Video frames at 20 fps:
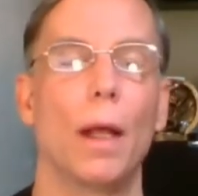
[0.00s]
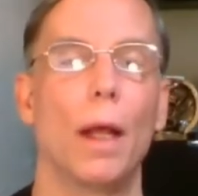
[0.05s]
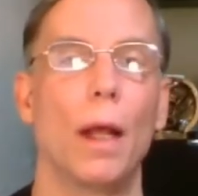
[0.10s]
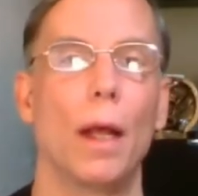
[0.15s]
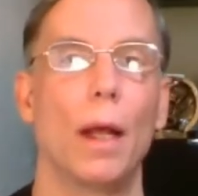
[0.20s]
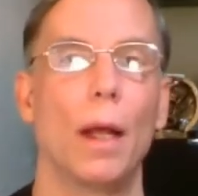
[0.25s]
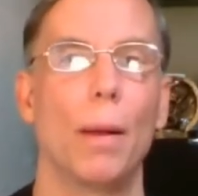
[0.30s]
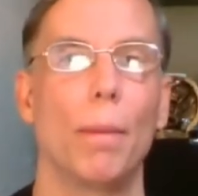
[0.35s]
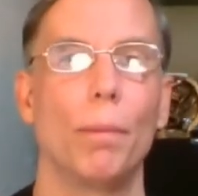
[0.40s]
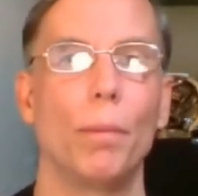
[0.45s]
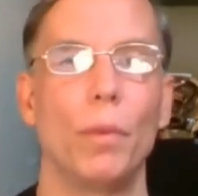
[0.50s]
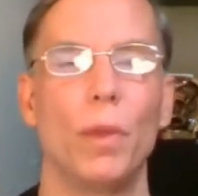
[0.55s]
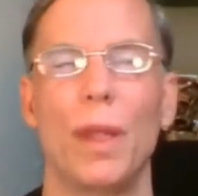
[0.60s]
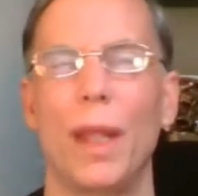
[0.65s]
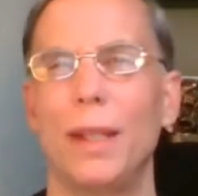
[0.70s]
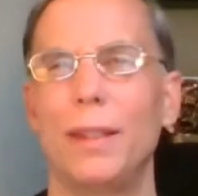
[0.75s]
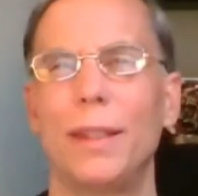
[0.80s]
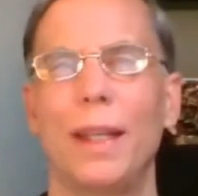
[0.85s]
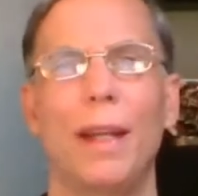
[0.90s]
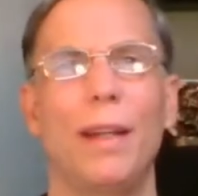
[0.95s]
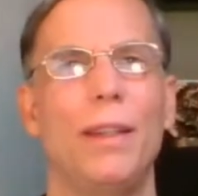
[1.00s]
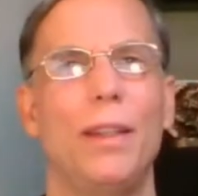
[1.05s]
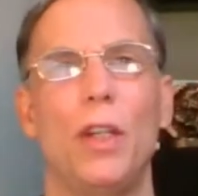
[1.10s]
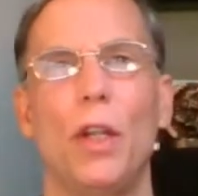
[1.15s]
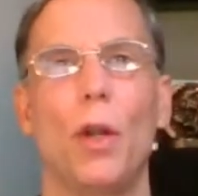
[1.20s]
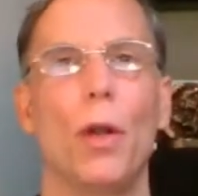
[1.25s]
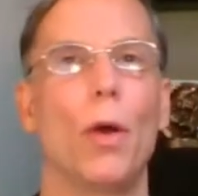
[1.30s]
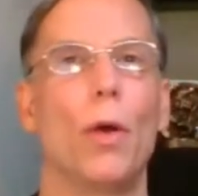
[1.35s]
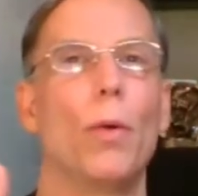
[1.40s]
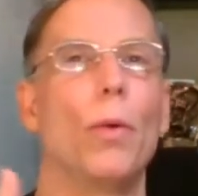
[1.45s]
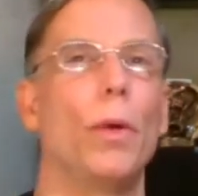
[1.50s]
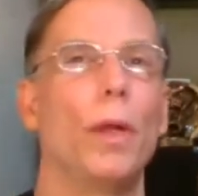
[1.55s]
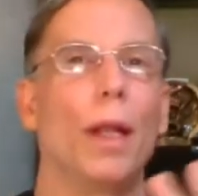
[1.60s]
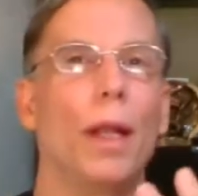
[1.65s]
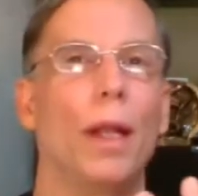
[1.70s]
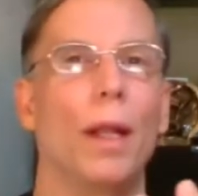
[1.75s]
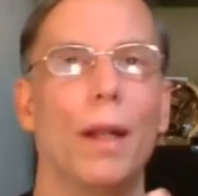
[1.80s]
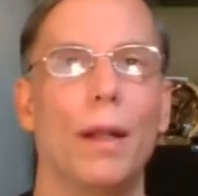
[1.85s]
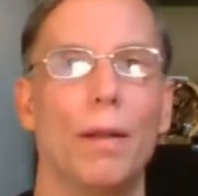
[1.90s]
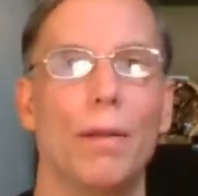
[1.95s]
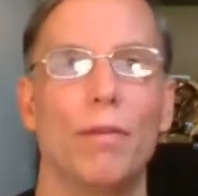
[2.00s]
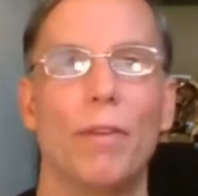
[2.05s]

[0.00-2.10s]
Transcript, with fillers: um, they said, you know, uh,